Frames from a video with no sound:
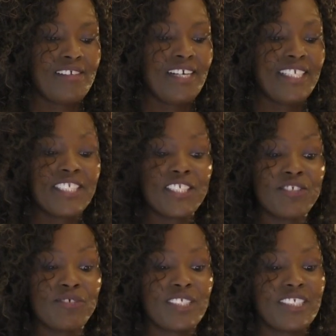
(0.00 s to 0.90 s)
and it
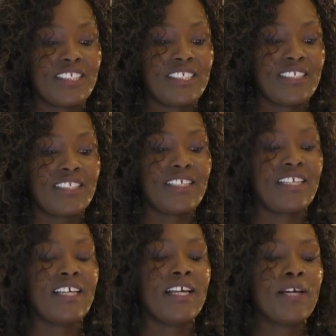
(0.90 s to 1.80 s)
is written,
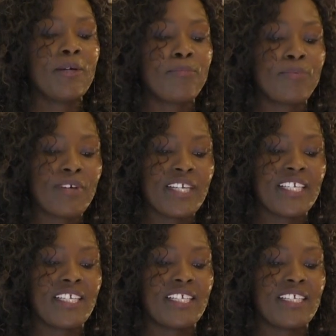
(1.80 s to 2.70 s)

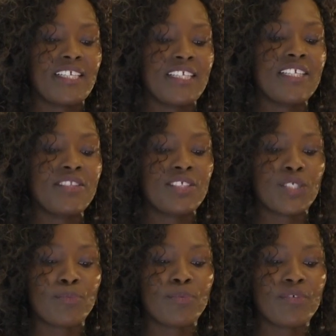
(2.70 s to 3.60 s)
Pray in the
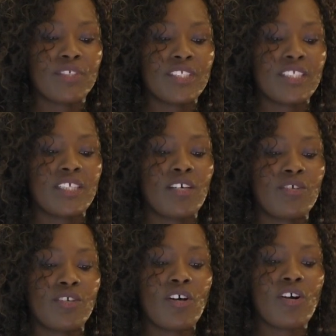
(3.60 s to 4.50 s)
Spirit
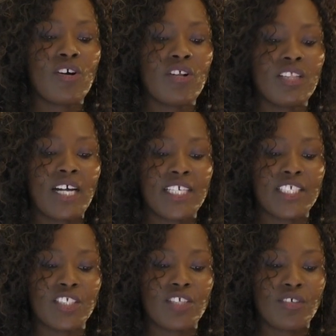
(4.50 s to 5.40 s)
on all
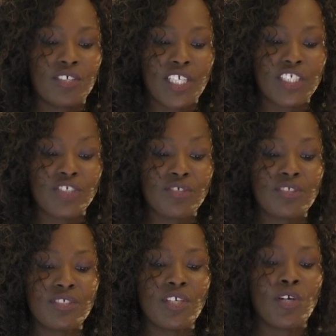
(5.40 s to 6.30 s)

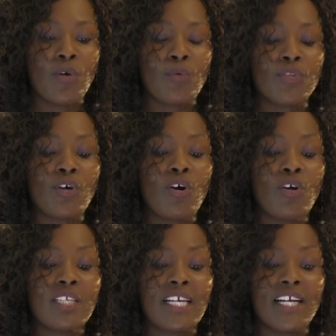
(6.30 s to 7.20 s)
occasions with
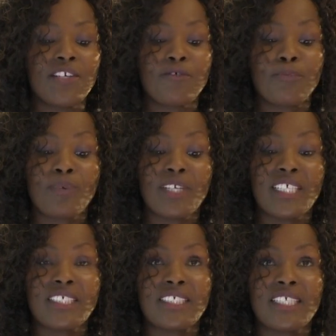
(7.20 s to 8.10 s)
all kind of
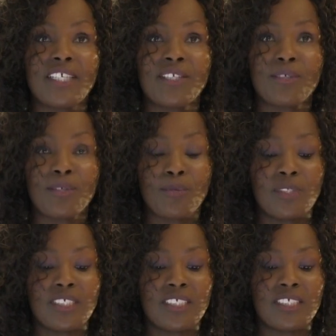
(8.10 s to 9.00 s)
prayers and
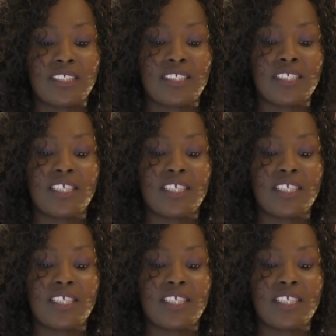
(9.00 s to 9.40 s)
requests.